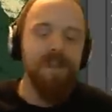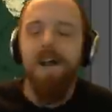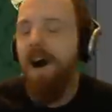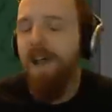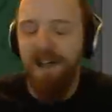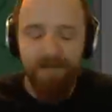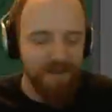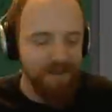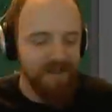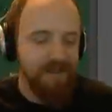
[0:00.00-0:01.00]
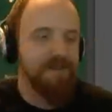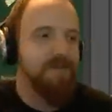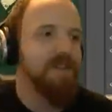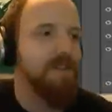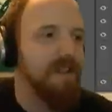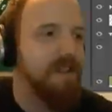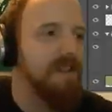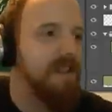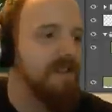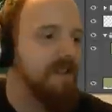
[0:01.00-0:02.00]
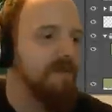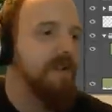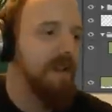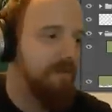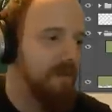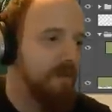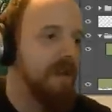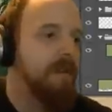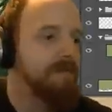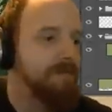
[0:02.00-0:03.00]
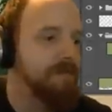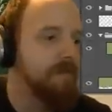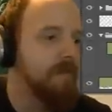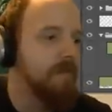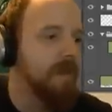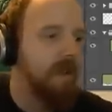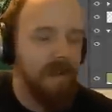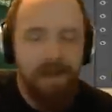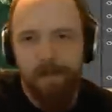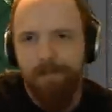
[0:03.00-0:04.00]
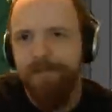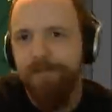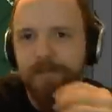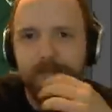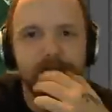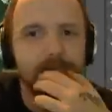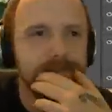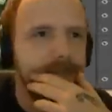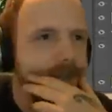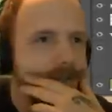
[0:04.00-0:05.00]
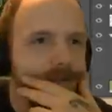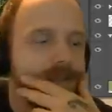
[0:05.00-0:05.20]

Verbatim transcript: I have ideas for D and D stuff everywhere, um, and